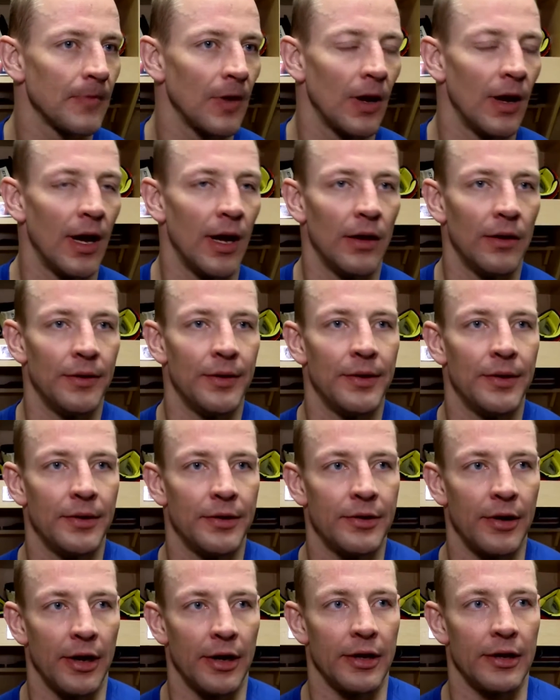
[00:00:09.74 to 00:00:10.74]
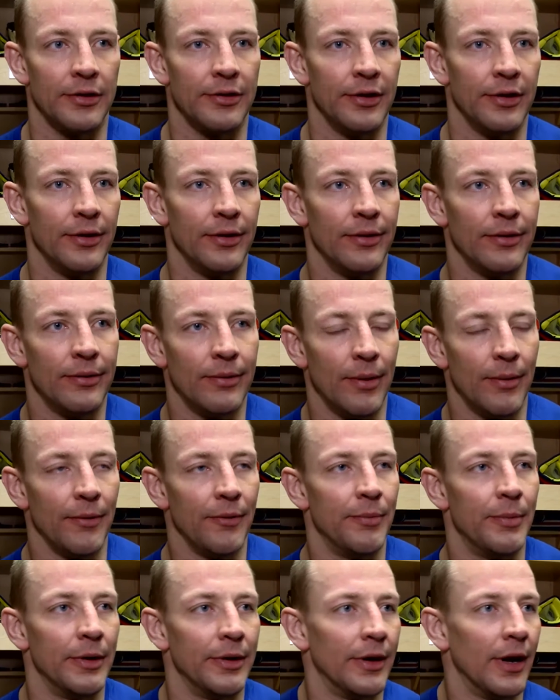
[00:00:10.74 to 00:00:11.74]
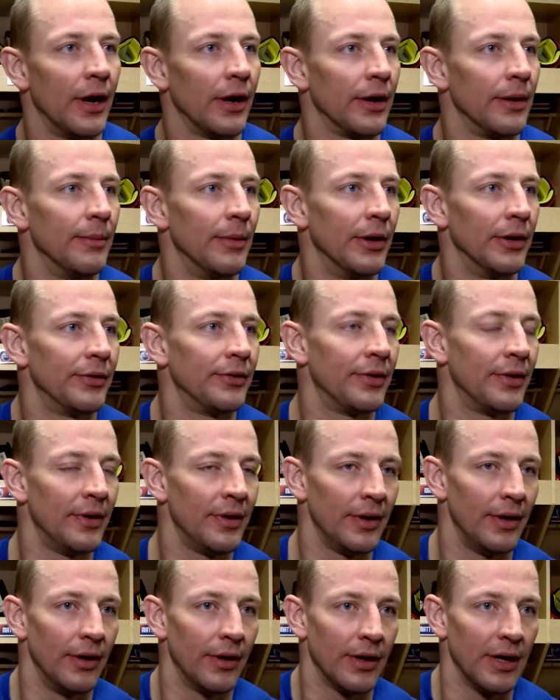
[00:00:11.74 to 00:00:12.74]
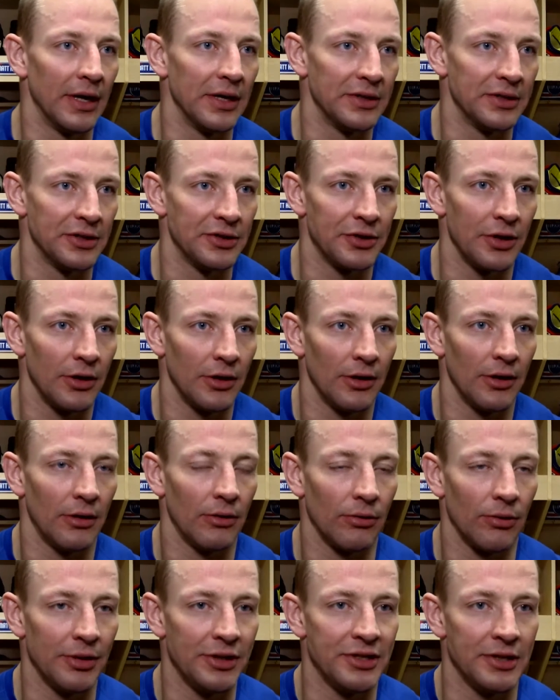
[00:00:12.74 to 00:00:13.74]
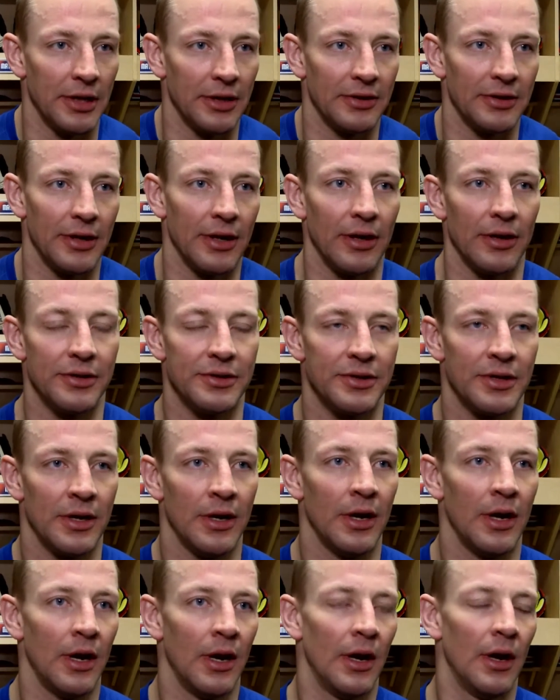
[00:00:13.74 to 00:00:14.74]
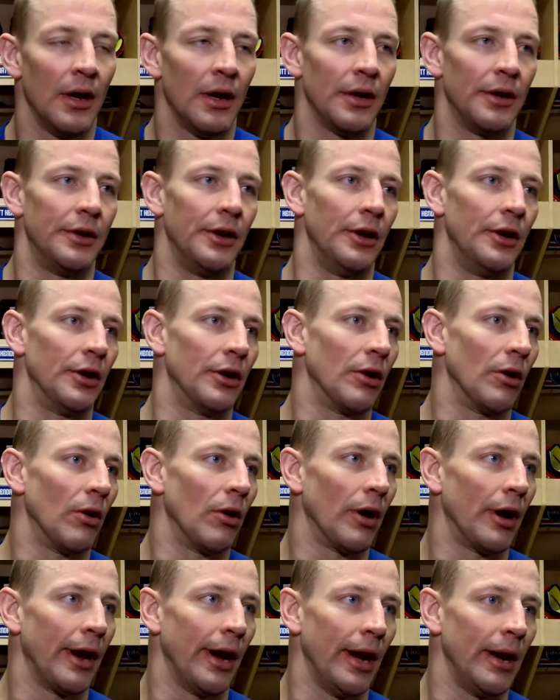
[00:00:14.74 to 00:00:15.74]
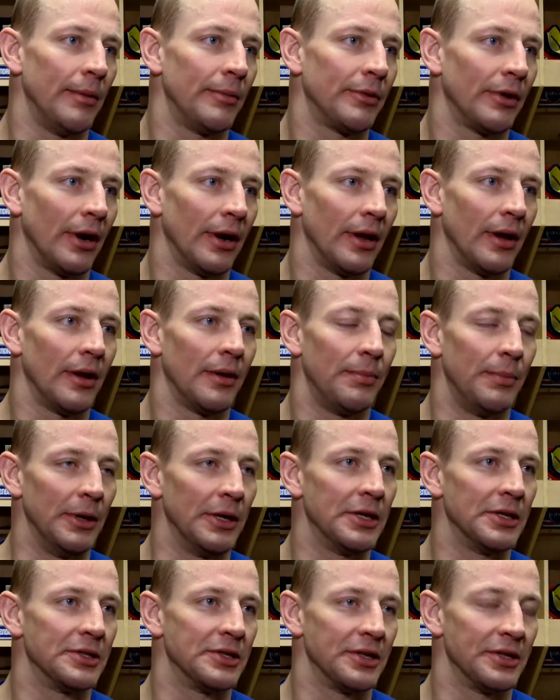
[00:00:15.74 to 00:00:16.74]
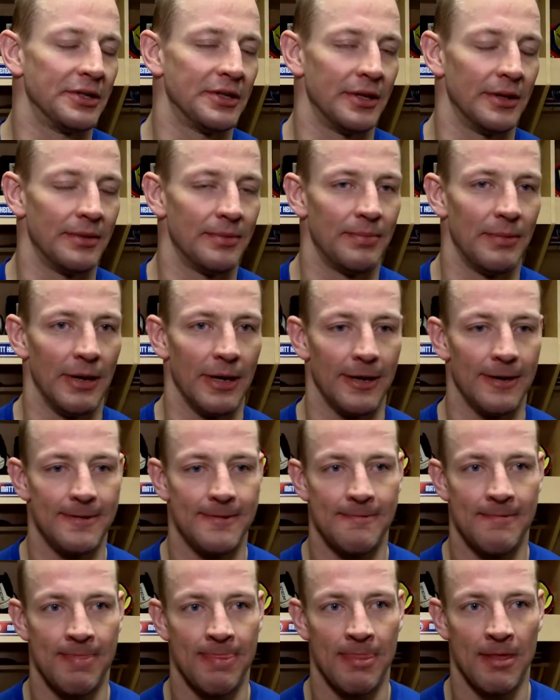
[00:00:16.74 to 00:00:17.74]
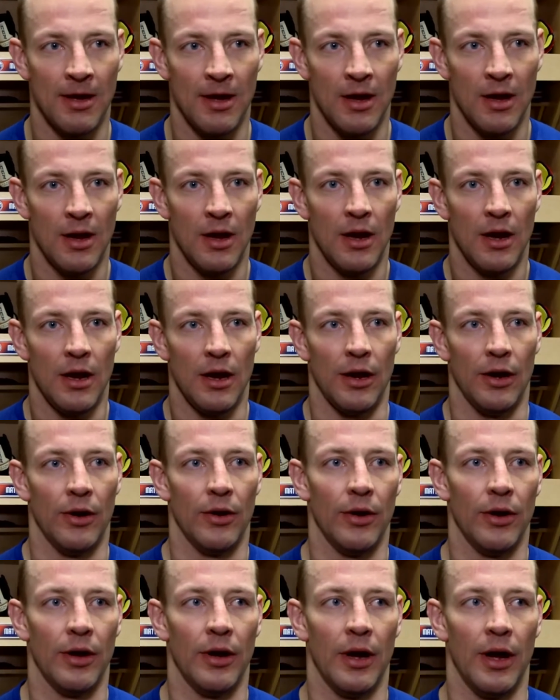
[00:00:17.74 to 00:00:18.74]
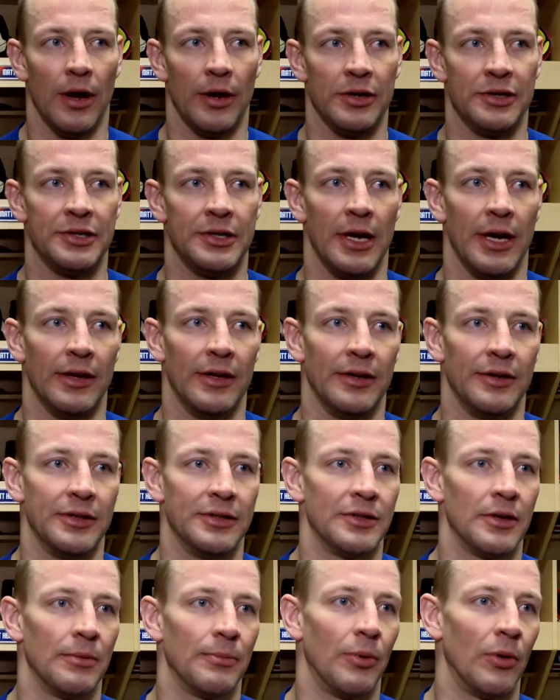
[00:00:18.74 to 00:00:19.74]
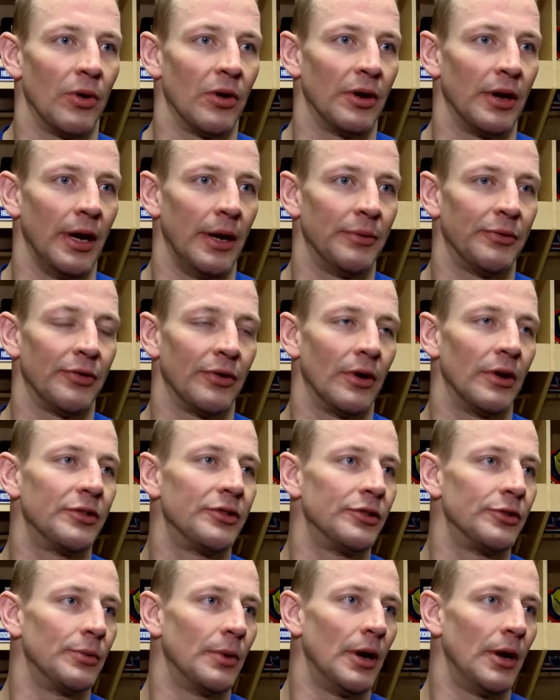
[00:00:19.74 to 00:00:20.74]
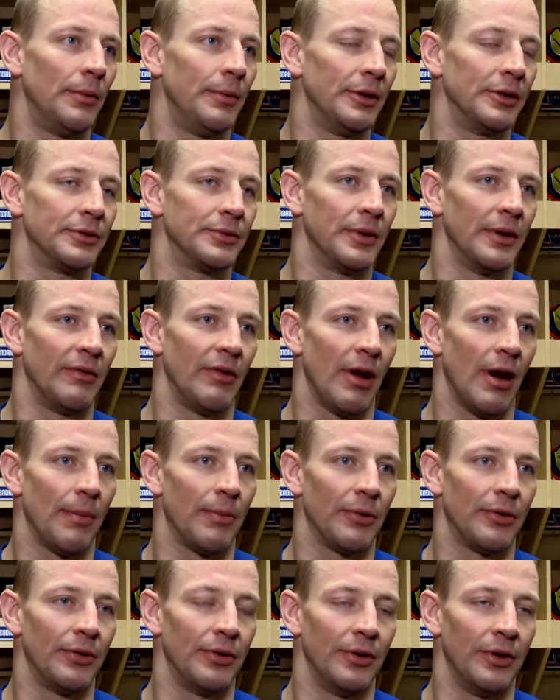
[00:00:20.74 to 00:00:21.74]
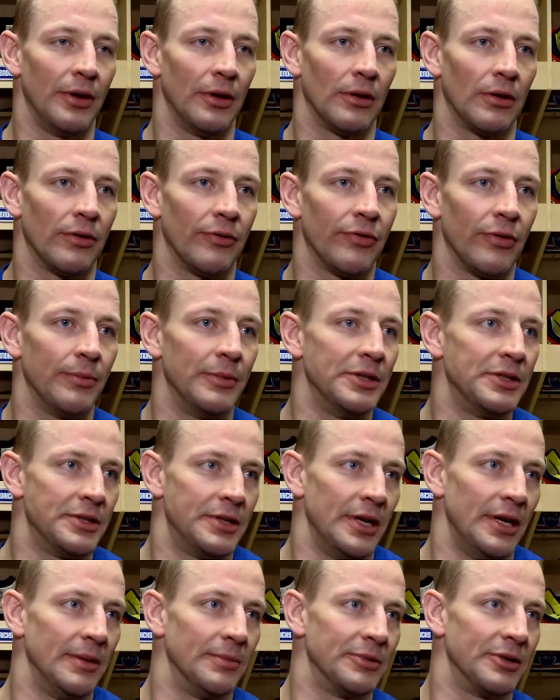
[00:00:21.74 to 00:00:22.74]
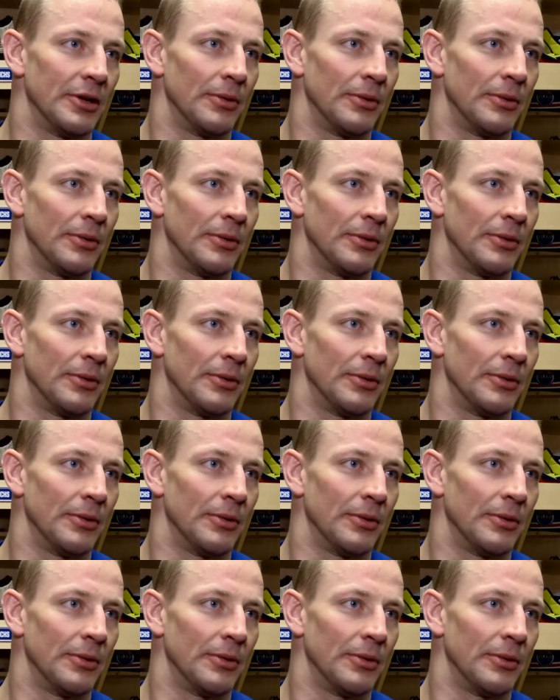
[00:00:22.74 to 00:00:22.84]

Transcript: Well, try to continue what we've been talking about, you know, kind of since our little reset there, is continue to grow a game, try to be consistent, but, you know, understand that these are important games for us as well, because we have the opportunity to learn from these teams.